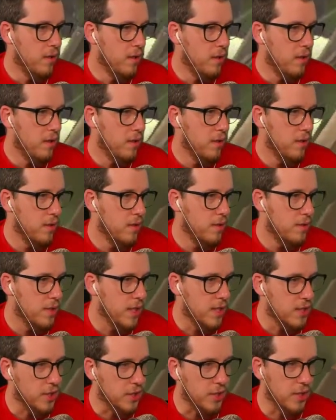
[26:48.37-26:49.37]
It's
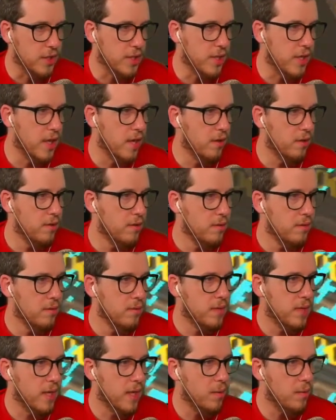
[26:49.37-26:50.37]
actually good to know.
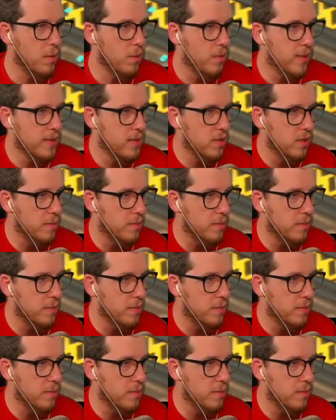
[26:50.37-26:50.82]
Then I won't waste